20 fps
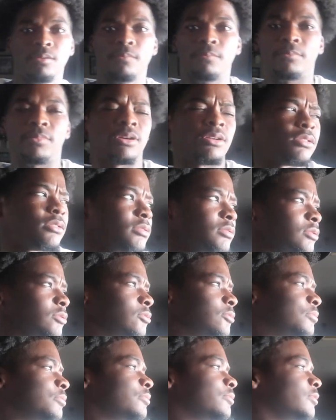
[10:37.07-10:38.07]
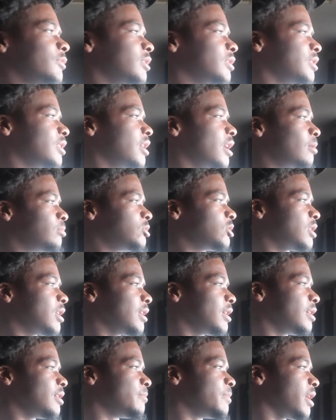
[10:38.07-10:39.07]
But yeah, I'm
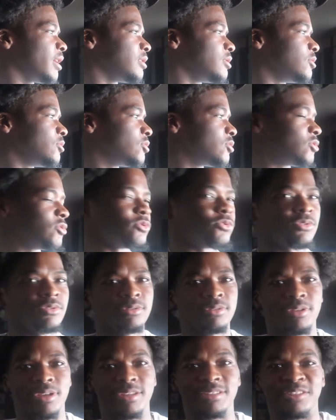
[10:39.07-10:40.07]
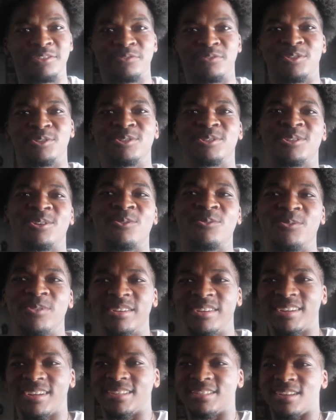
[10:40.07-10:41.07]
trying to get back used to it. It just feels so
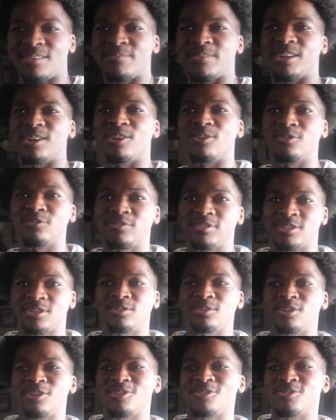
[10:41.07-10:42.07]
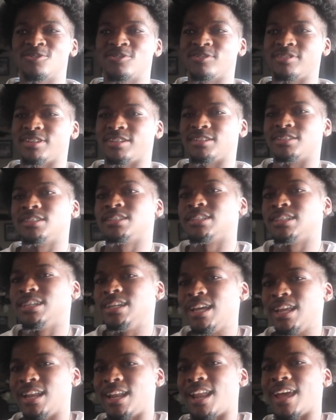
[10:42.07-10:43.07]
weird because I've been gone for so long, and
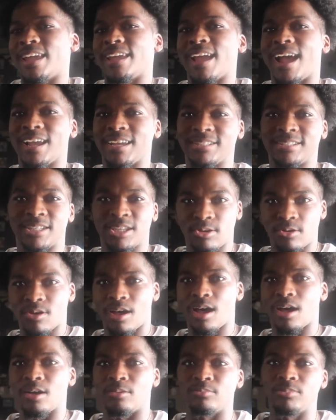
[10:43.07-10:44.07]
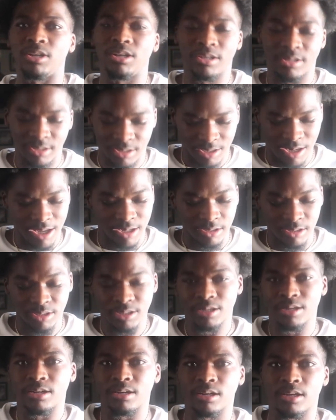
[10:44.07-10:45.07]
like I could tell how I'm looking, like
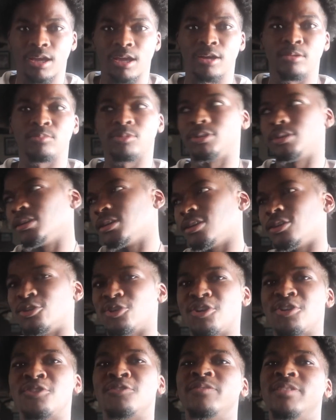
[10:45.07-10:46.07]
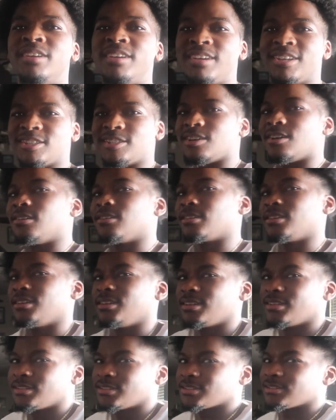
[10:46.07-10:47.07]
looking in the camera, looking off,
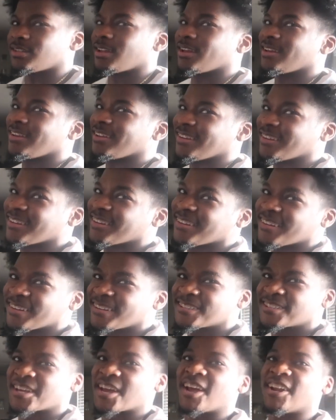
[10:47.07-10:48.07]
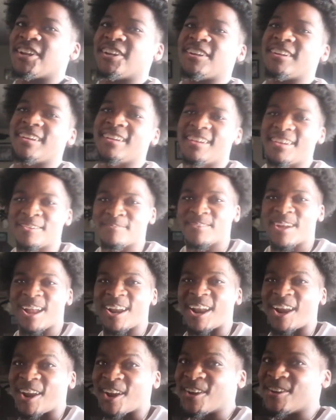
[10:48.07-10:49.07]
talking. It's like it's kind of
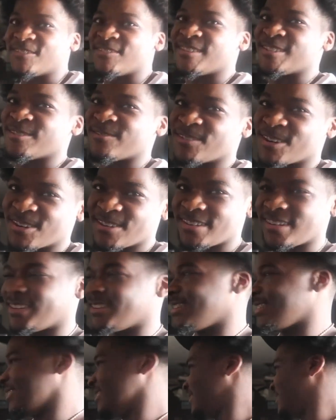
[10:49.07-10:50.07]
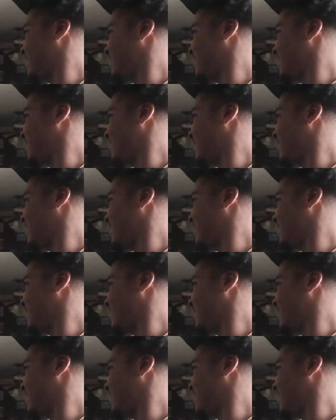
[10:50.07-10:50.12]
nervous, bro. Like